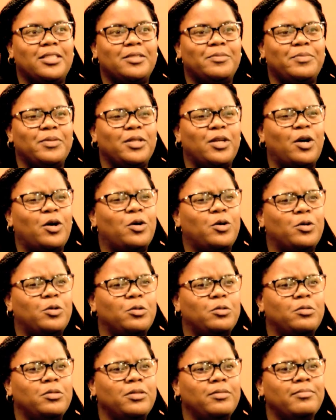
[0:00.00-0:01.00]
To be
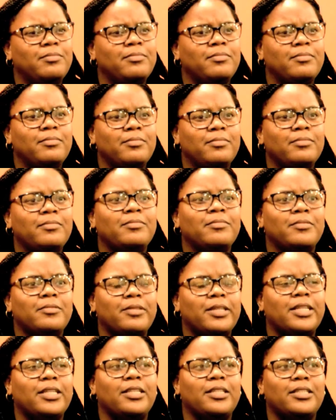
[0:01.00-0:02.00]
whole,
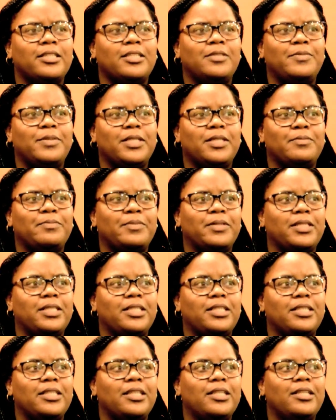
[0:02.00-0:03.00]
right? To be
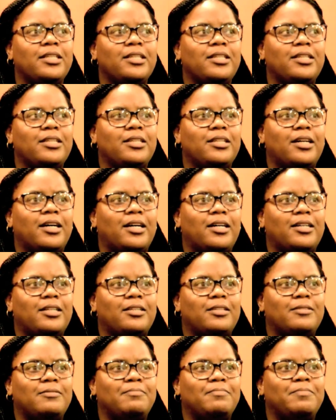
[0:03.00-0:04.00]
complete.
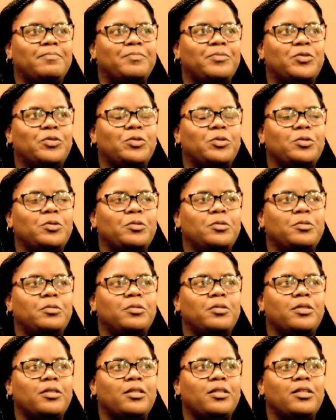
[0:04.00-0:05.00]

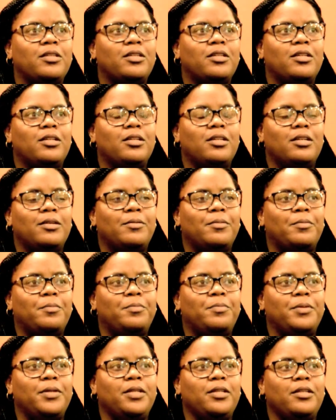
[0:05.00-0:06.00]
To
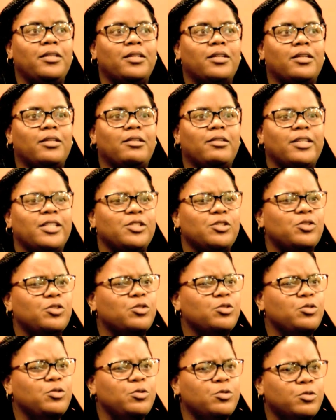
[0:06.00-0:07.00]
be a great
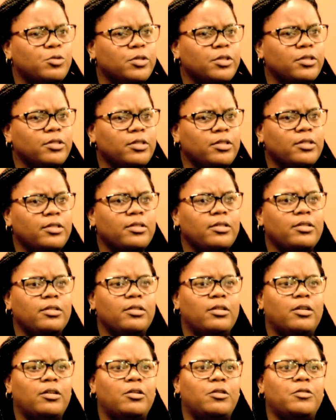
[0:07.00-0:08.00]
steward
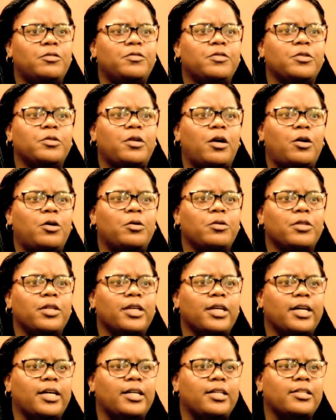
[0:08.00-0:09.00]
over all
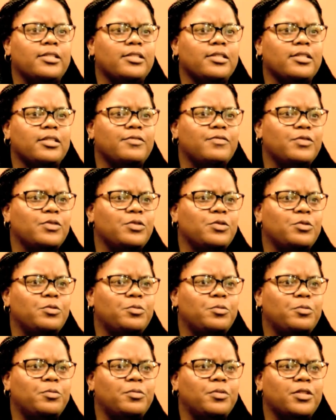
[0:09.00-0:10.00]
that God has given
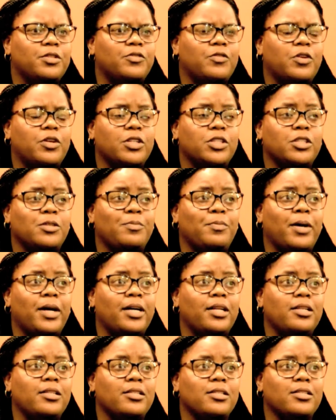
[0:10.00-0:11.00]
you as far as your
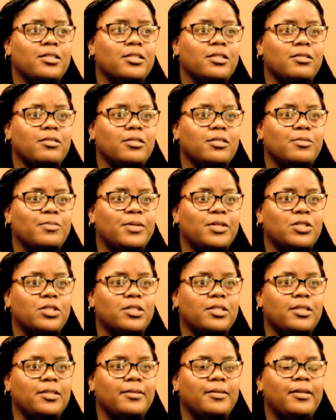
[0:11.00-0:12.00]
body is concerned,
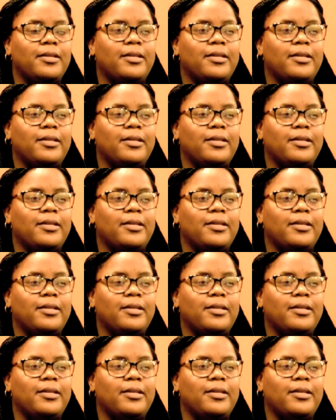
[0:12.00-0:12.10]
especially.